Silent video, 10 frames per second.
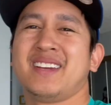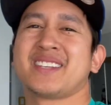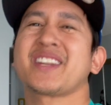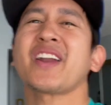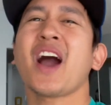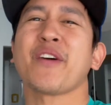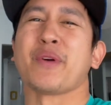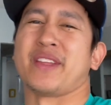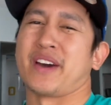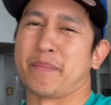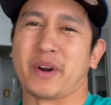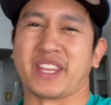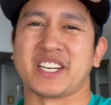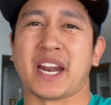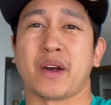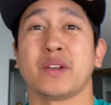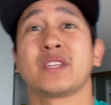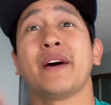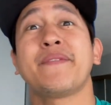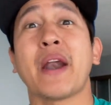Starting off with a birthday shout out
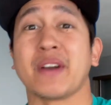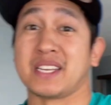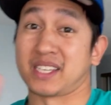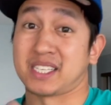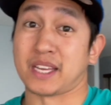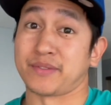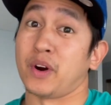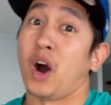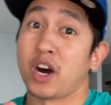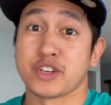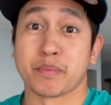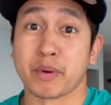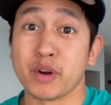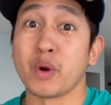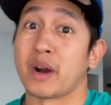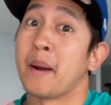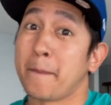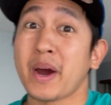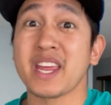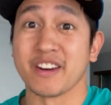to a very successful entrepreneur
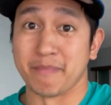buddy of